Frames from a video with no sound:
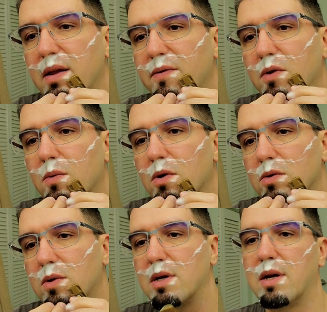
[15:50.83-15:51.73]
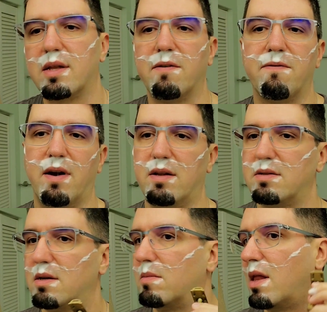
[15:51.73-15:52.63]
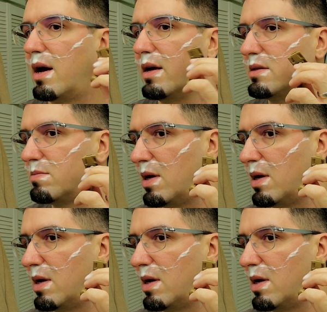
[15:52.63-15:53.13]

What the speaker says: if you want to kind of like define some lines,